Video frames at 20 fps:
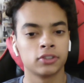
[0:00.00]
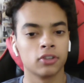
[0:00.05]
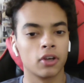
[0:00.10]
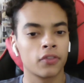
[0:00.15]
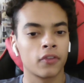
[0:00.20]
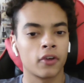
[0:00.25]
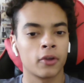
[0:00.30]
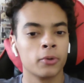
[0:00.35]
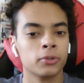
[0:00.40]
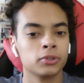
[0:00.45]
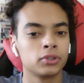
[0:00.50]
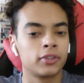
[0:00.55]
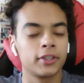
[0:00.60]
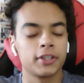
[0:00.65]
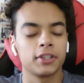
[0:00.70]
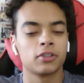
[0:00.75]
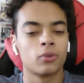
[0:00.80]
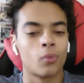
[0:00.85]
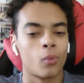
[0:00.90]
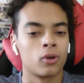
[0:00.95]
so I thought he was
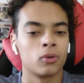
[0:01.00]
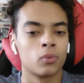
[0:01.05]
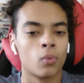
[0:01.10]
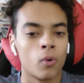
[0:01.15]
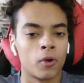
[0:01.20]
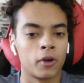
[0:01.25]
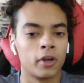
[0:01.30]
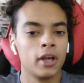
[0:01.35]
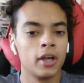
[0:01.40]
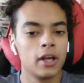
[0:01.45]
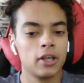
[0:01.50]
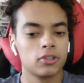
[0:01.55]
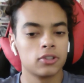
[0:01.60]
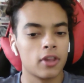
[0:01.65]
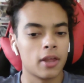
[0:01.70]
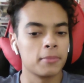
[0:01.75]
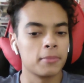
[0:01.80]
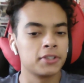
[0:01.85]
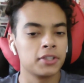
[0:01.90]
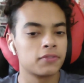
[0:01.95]
already in the World War. So
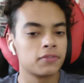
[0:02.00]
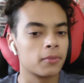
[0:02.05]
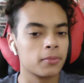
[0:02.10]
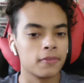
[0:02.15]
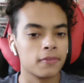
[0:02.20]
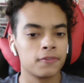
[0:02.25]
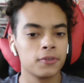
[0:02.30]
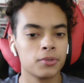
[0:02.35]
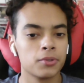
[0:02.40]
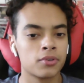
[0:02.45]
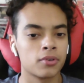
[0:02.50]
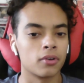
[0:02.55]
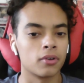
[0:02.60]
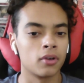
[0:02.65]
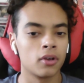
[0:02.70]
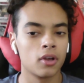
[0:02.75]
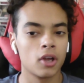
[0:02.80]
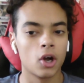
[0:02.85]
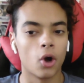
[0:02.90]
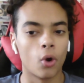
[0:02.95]
that means he's from the future.
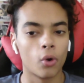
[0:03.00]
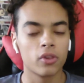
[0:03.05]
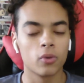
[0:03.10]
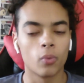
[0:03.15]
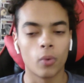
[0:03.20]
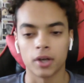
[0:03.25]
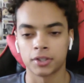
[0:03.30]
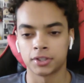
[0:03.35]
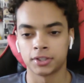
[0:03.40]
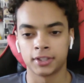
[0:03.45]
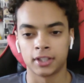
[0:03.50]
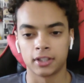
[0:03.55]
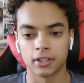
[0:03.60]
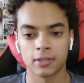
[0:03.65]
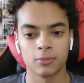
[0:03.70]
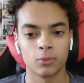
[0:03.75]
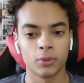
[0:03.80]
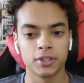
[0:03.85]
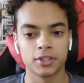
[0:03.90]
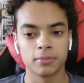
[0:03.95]
Or the watch is telling
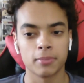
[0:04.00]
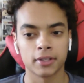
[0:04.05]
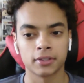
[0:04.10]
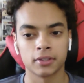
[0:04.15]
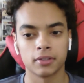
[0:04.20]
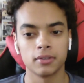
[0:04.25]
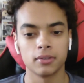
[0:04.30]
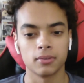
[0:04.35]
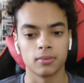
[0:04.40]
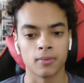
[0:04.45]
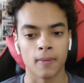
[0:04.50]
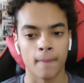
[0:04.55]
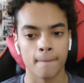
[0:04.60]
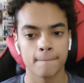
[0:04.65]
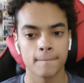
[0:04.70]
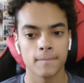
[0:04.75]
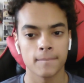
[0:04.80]
him what he's about to do.